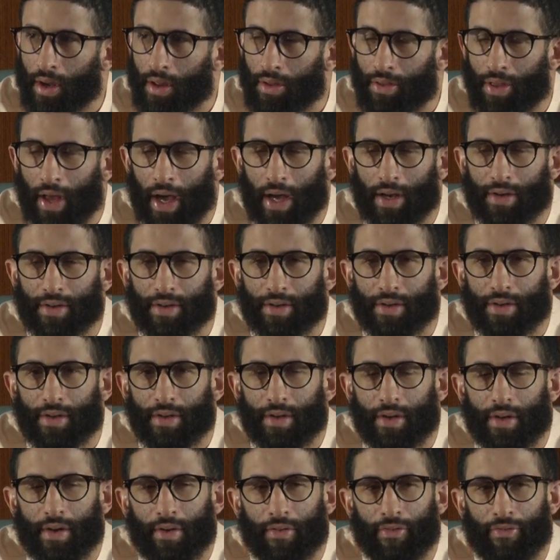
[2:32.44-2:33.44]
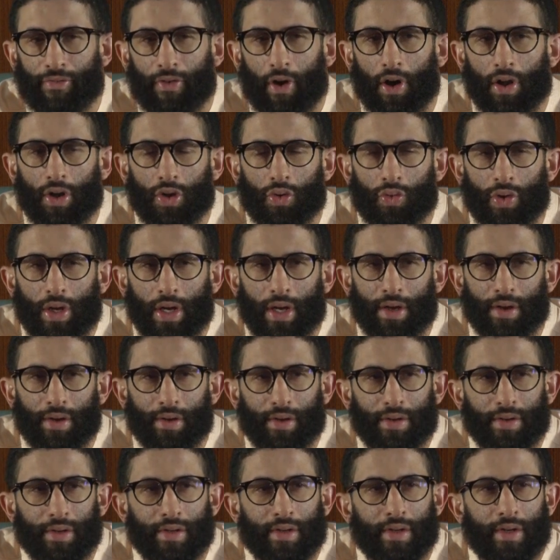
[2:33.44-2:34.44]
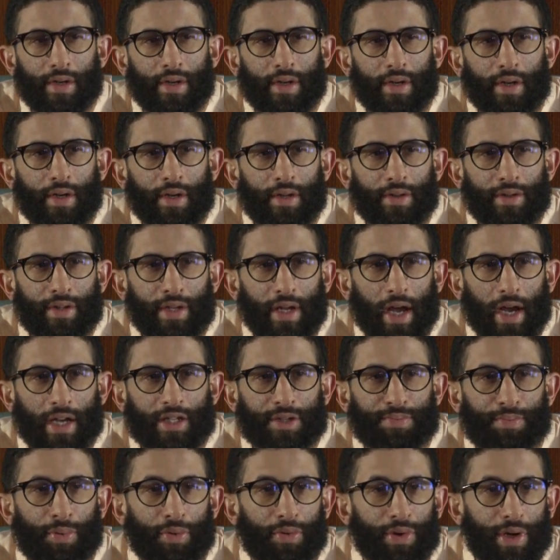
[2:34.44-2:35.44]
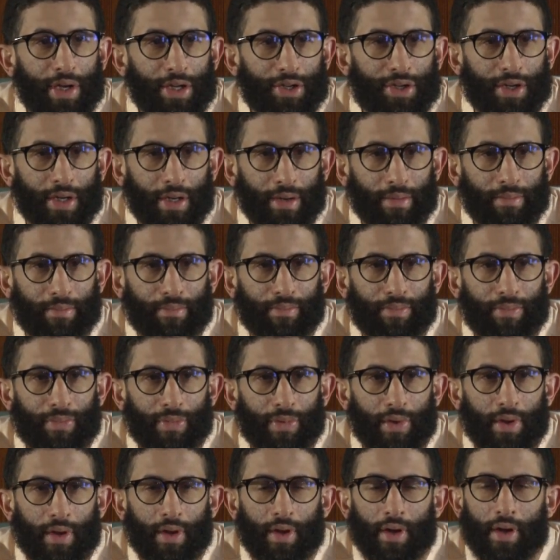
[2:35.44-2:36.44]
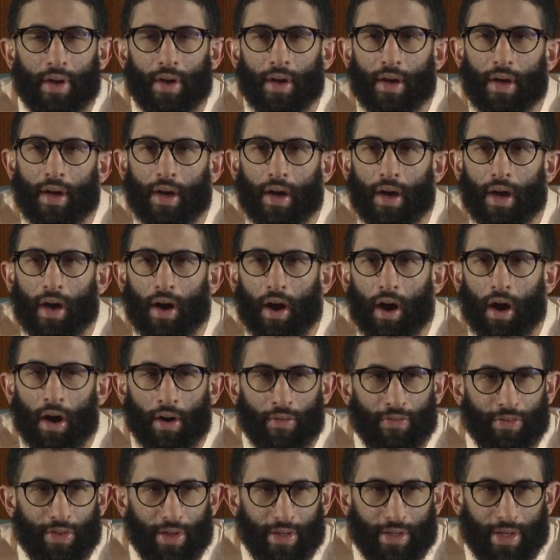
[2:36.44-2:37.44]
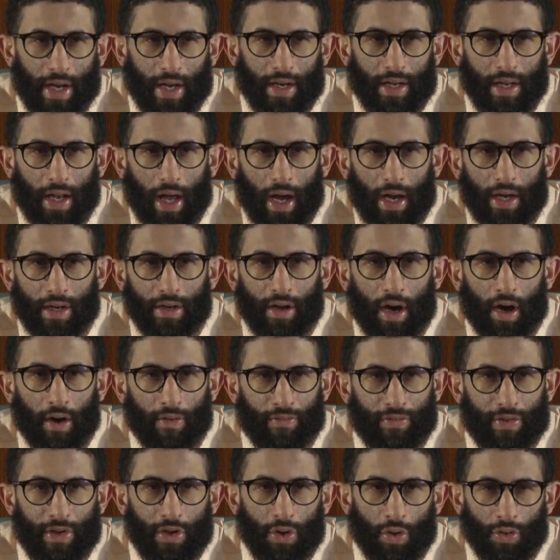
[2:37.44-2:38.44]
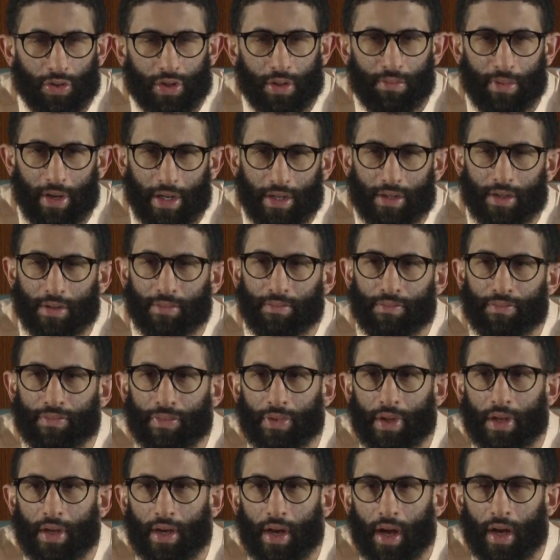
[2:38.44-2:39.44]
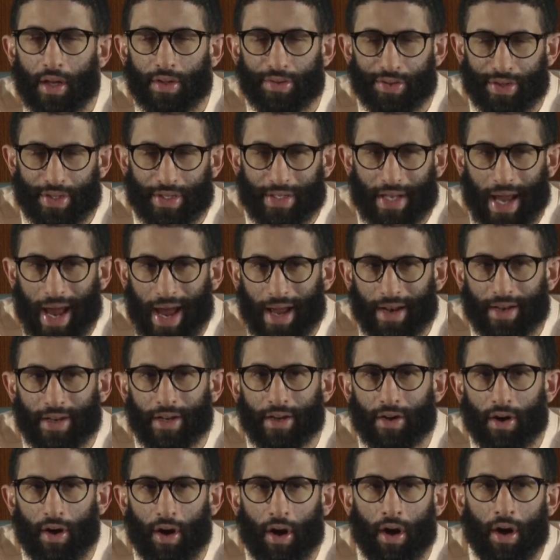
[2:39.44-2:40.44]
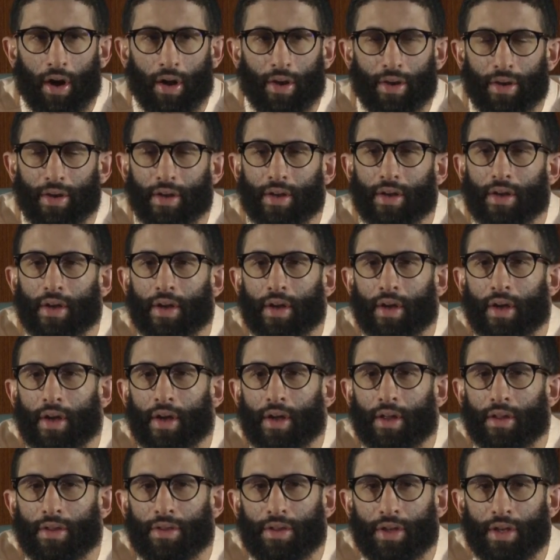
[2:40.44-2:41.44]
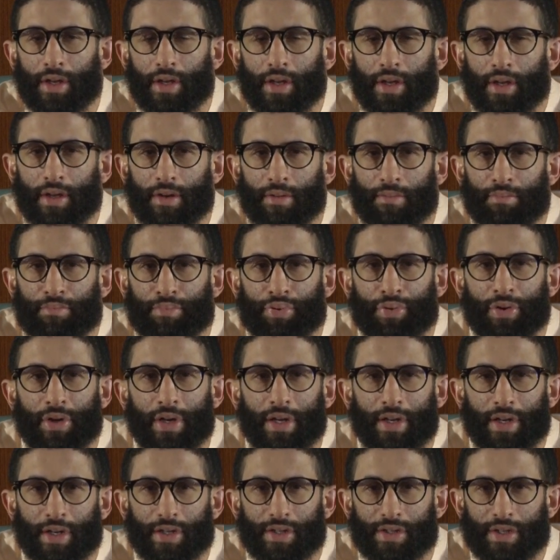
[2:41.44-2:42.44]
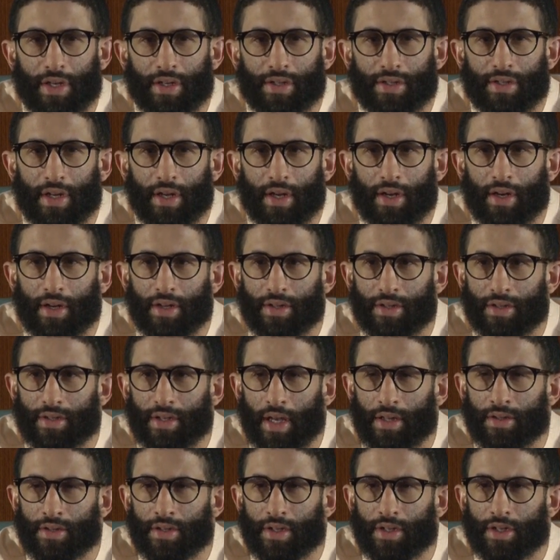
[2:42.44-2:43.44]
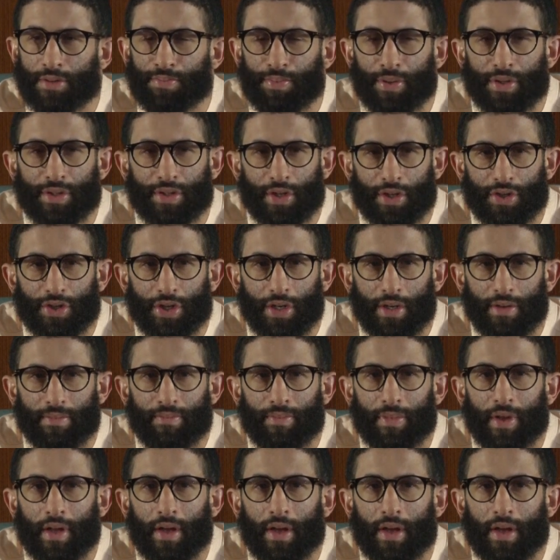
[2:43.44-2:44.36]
that following the expiration of the deadline of the ultimatum and standing on the pre-existing consensus position